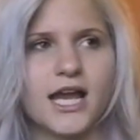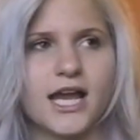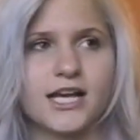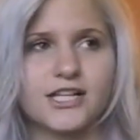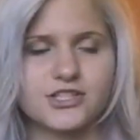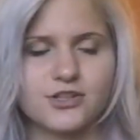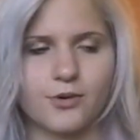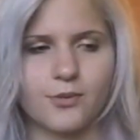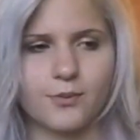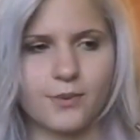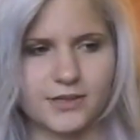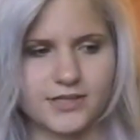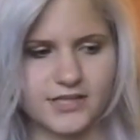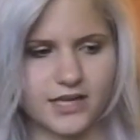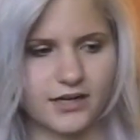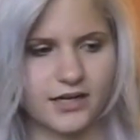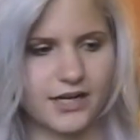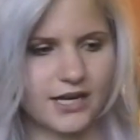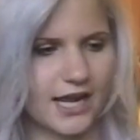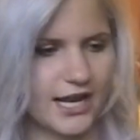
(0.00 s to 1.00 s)
and so
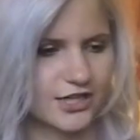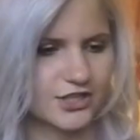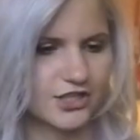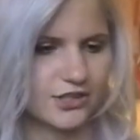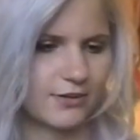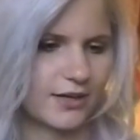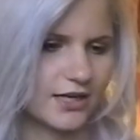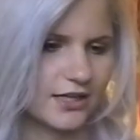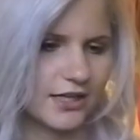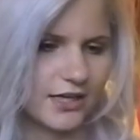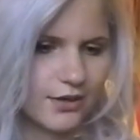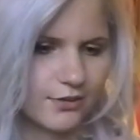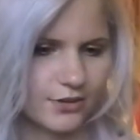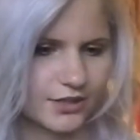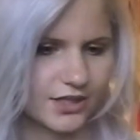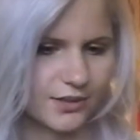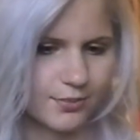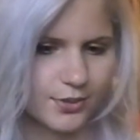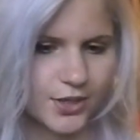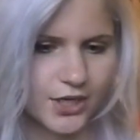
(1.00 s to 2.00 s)
Sun-In actually made it like a
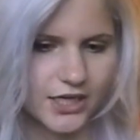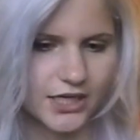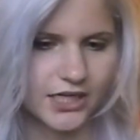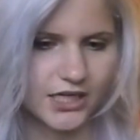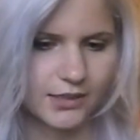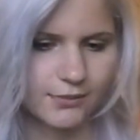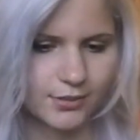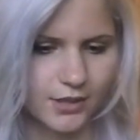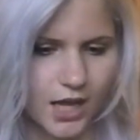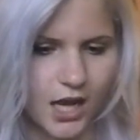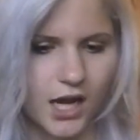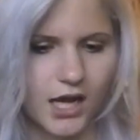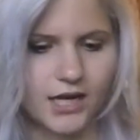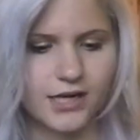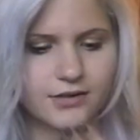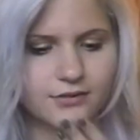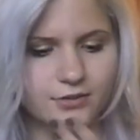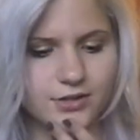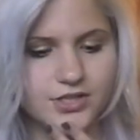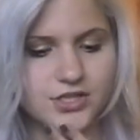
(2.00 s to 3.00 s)
really pretty
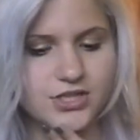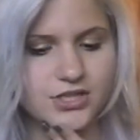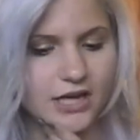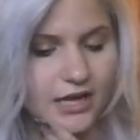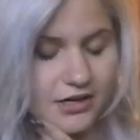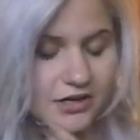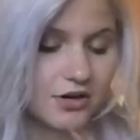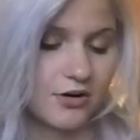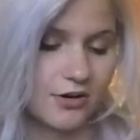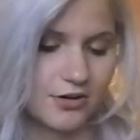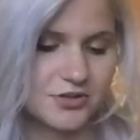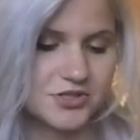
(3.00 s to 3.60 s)
blonde, which I know it